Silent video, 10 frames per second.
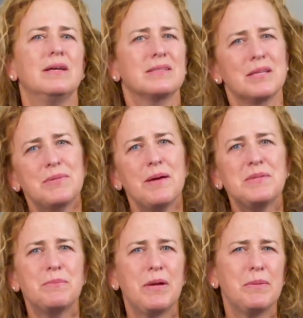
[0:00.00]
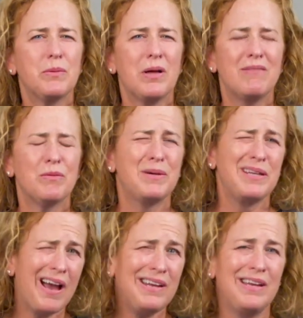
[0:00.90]
Sometimes the baby will have a
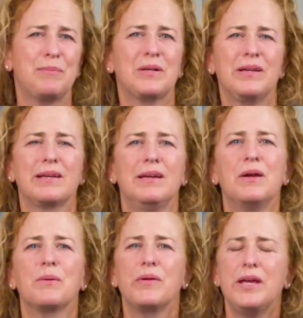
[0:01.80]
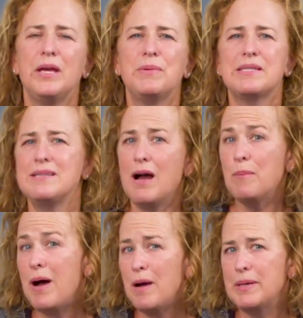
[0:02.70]
benign hip click where the hip is
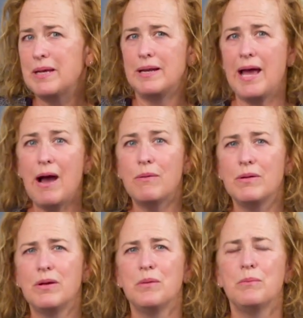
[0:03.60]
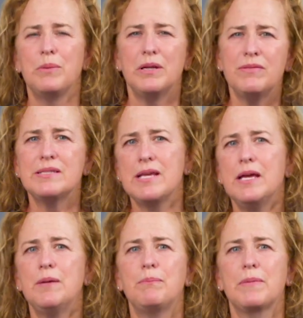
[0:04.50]
not popping in and out, but if this
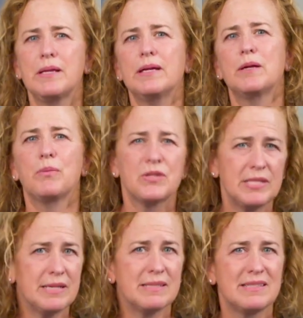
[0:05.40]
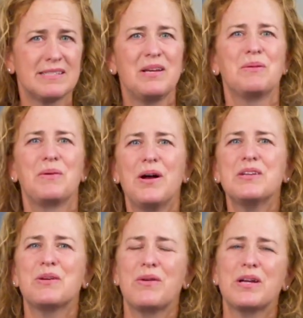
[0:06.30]
hip click persists, we
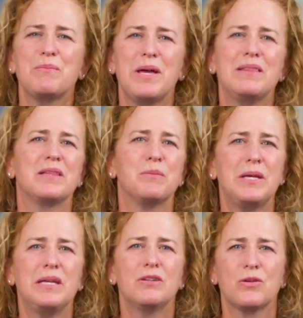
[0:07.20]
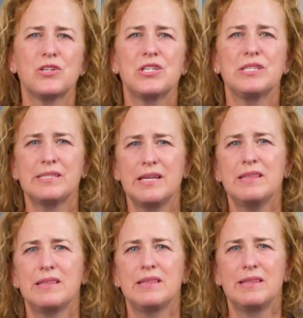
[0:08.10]
also recommend that the pediatrician
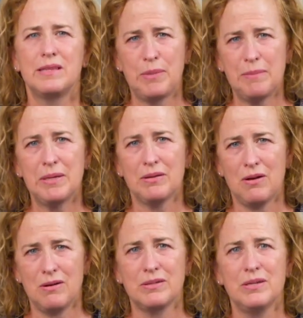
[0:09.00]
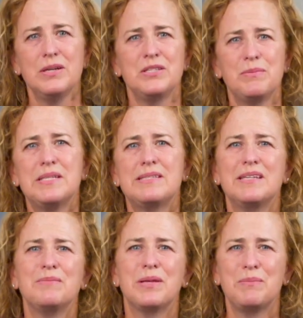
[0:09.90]
send the baby along to be
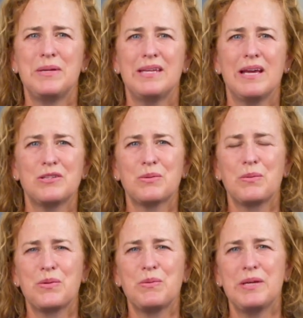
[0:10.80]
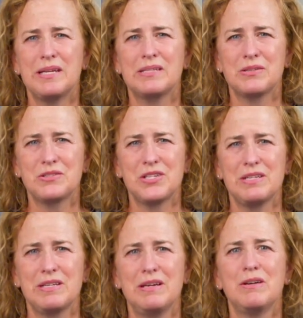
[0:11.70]
seen by the pediatric orthopedic
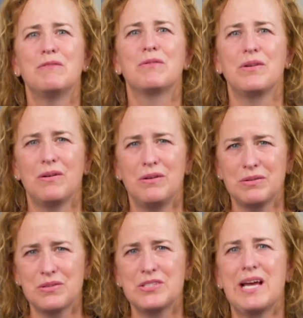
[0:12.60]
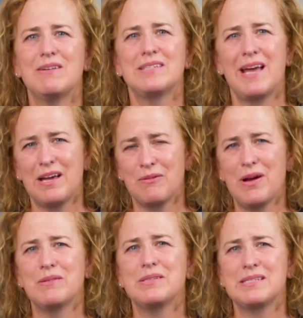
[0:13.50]
surgeon for an ultrasound at
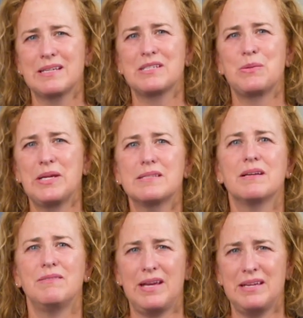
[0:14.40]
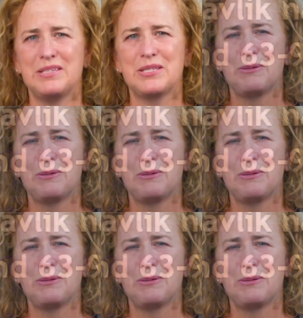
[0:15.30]
around 6 weeks of age.